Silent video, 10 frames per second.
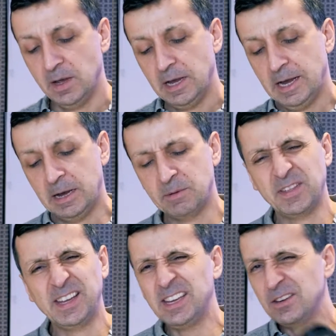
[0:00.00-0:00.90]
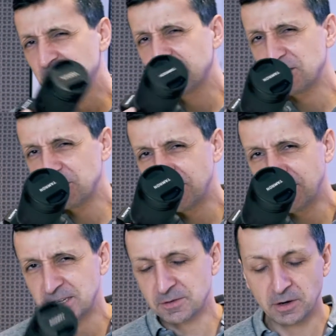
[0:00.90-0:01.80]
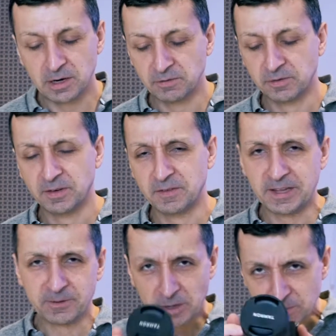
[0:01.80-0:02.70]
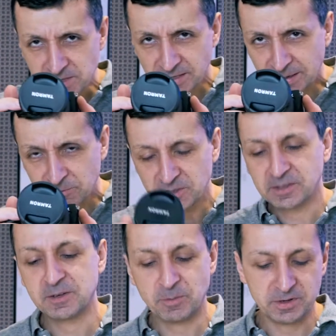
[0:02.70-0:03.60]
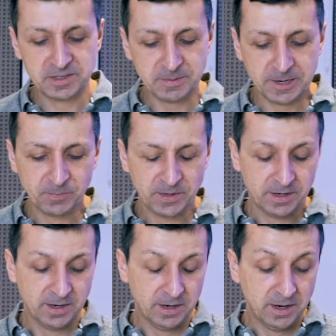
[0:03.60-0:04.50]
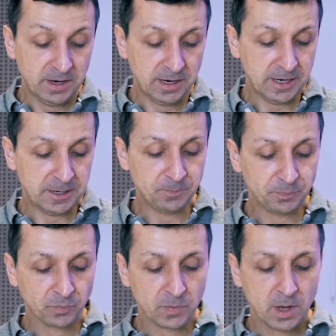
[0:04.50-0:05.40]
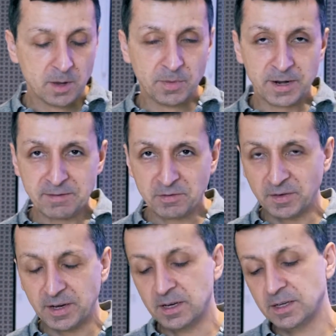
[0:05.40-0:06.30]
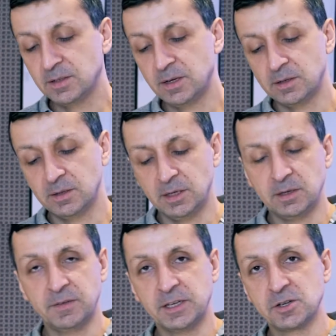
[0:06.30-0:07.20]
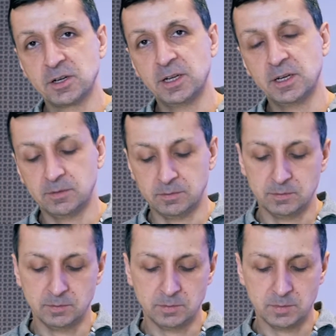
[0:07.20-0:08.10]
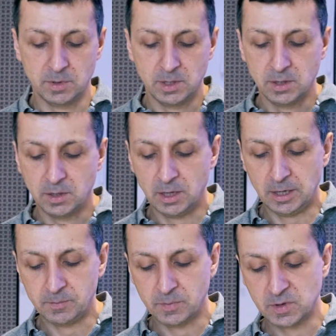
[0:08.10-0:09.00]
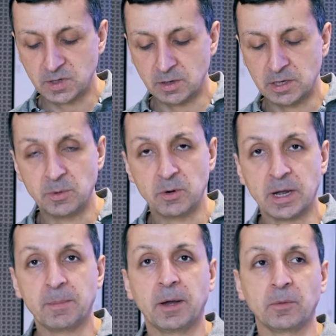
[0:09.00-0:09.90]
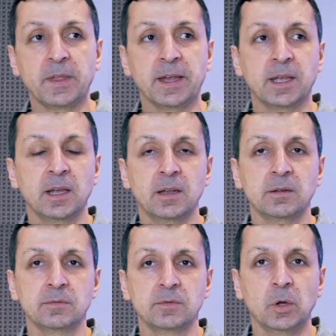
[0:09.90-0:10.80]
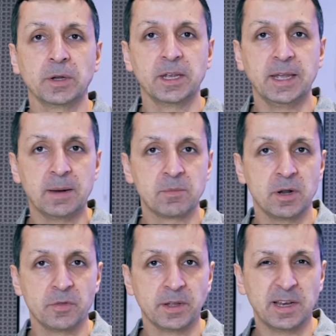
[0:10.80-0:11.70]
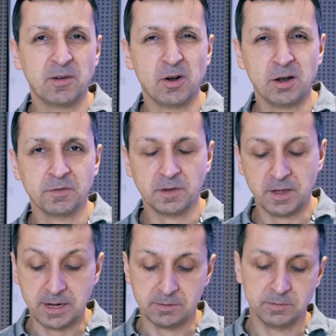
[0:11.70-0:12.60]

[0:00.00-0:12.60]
I think he uses a GH5. Is that right, Mr. Camera Conspiracy Man? But I have a feeling that, you know, eventually Sony will come out with that killer vlogging camera. I think they're after that.